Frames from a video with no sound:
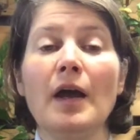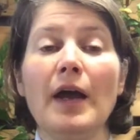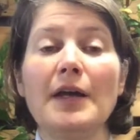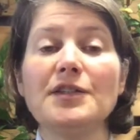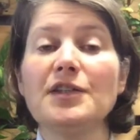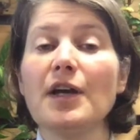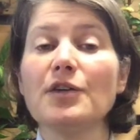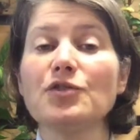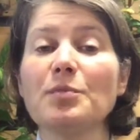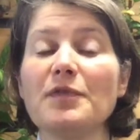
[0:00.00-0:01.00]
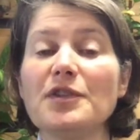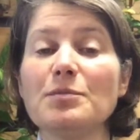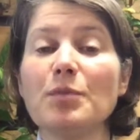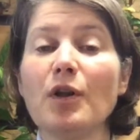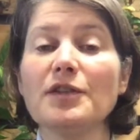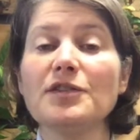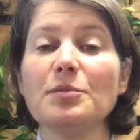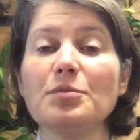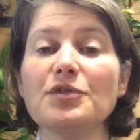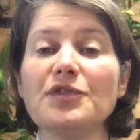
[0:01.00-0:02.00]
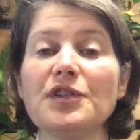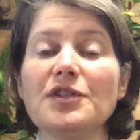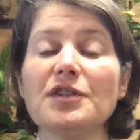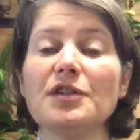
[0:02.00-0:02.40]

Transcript: HDR supervision policy and procedure,